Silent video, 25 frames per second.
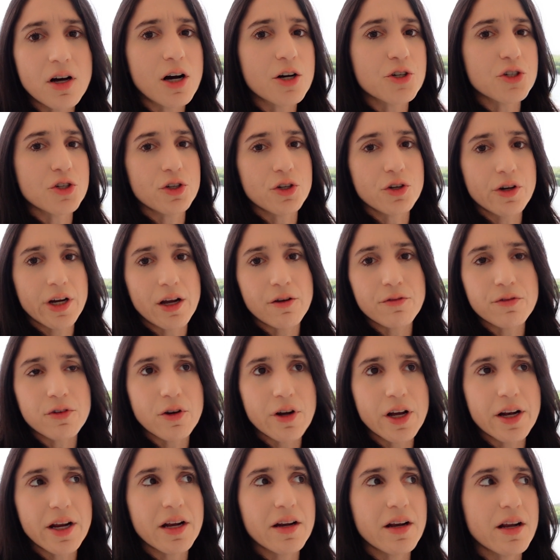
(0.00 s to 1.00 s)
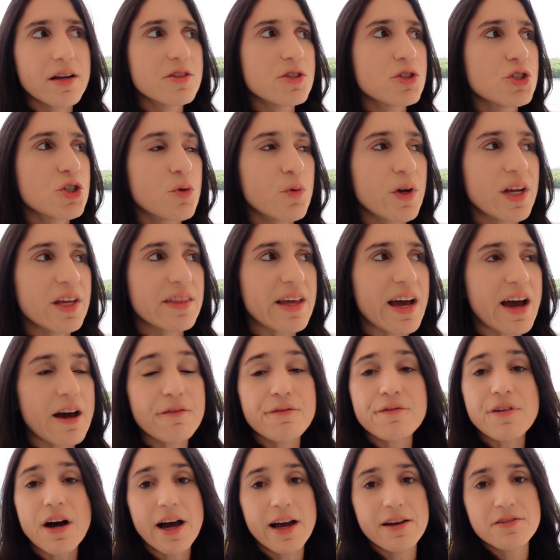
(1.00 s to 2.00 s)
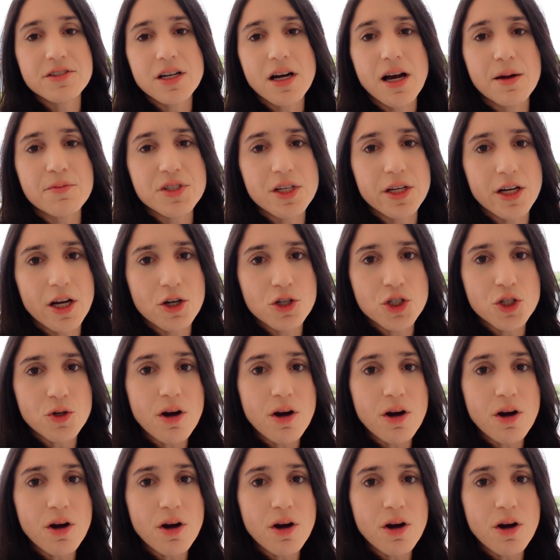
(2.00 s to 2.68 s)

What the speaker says: Lodge or the Grand Floridian, and doing that 5 times a year.